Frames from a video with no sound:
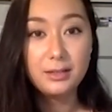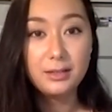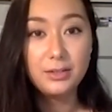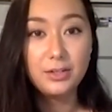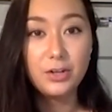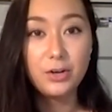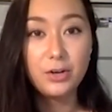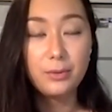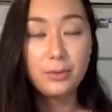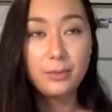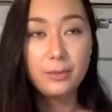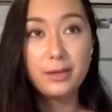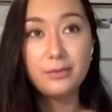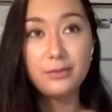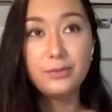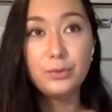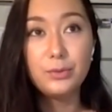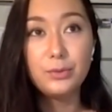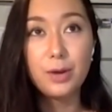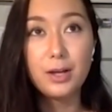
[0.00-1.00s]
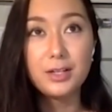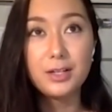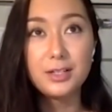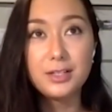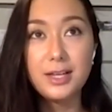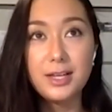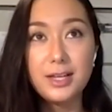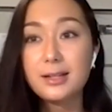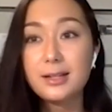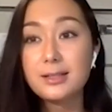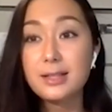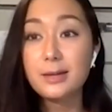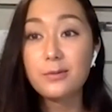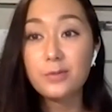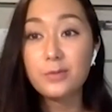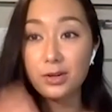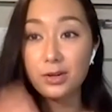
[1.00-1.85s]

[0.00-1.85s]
you know, if you want to take it a step